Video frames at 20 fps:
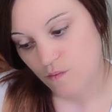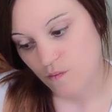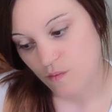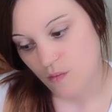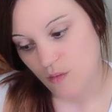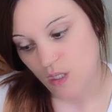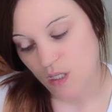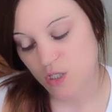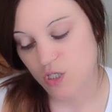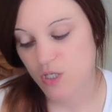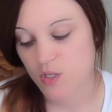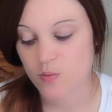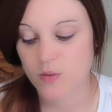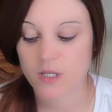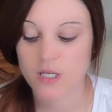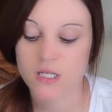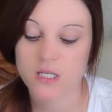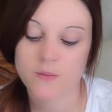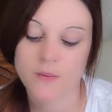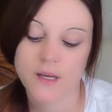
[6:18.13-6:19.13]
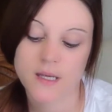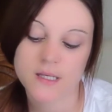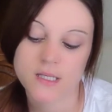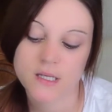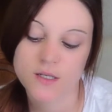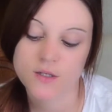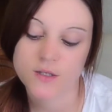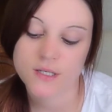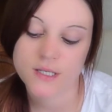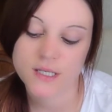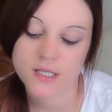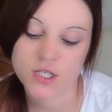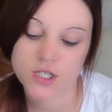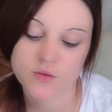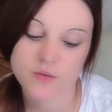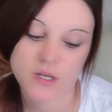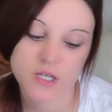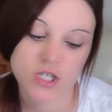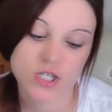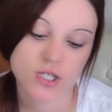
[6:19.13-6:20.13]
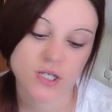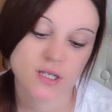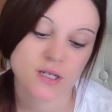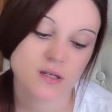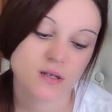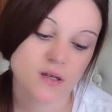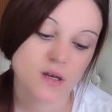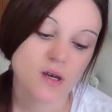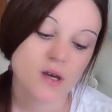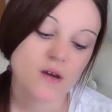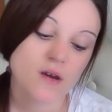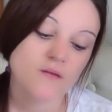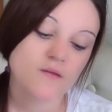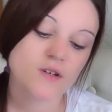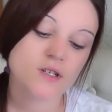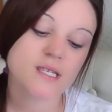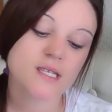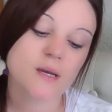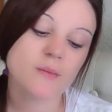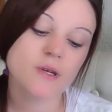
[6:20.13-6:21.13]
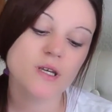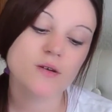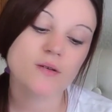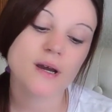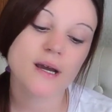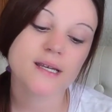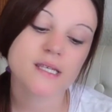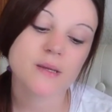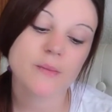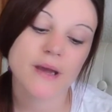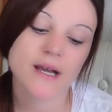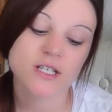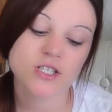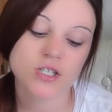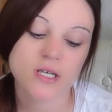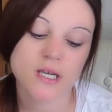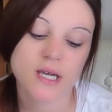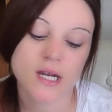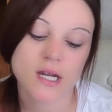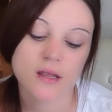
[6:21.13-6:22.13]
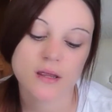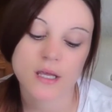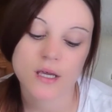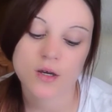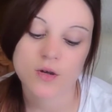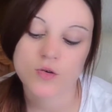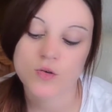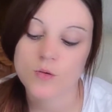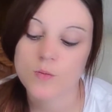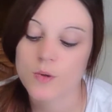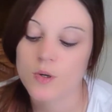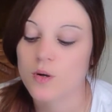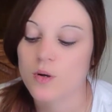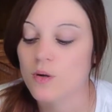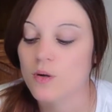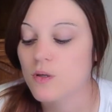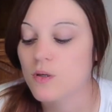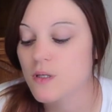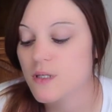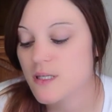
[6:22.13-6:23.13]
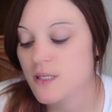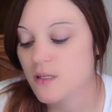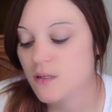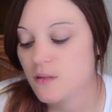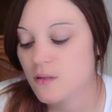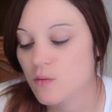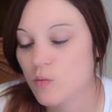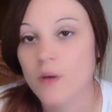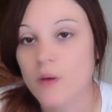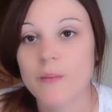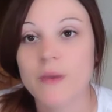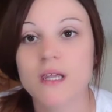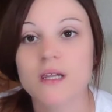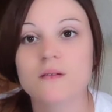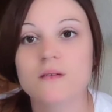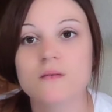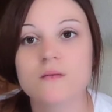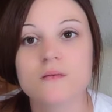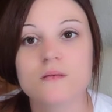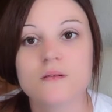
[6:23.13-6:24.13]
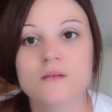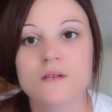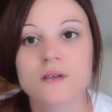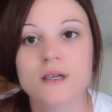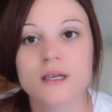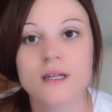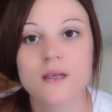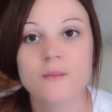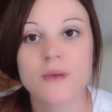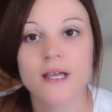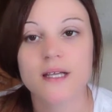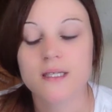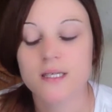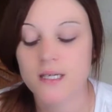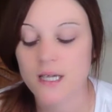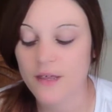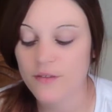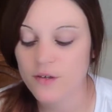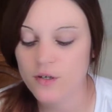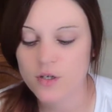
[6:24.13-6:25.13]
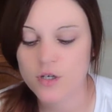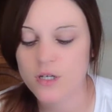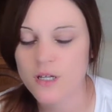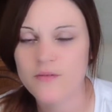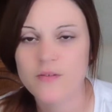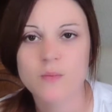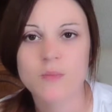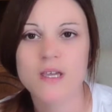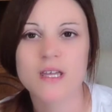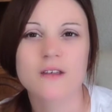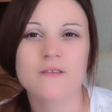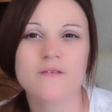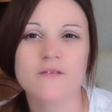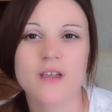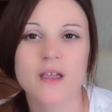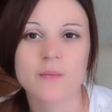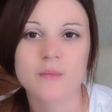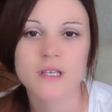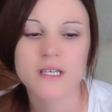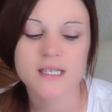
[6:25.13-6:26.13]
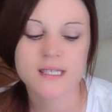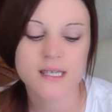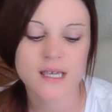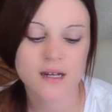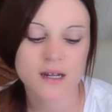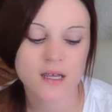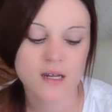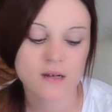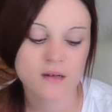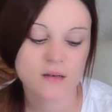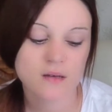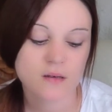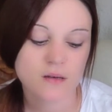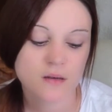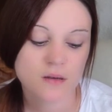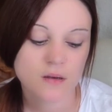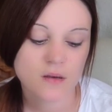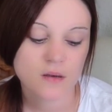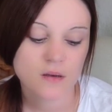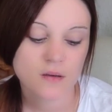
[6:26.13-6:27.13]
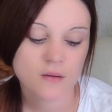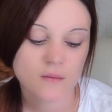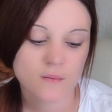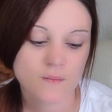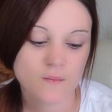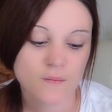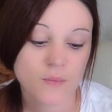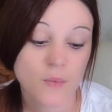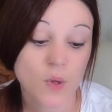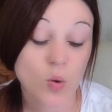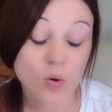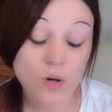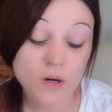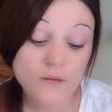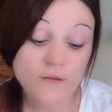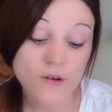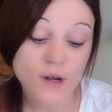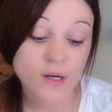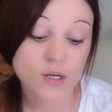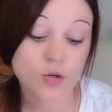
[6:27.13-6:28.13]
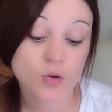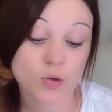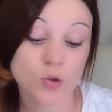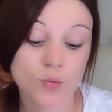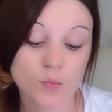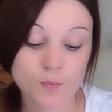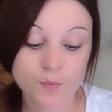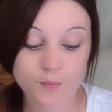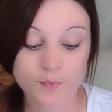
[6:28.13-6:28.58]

It just really depends on your situation. For some of you guys, I'm actually getting like a group of girls, women, getting back together. Could even be in a family setting or a friend group.